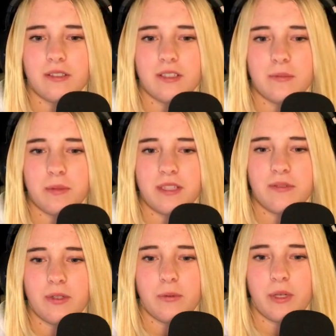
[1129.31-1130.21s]

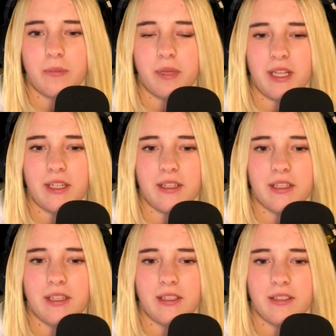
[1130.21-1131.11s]
specific way back in the
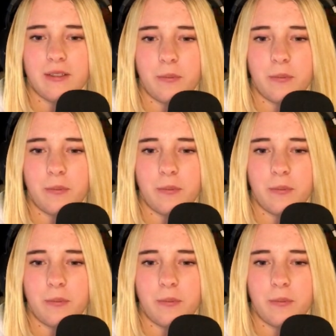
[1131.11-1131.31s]
day.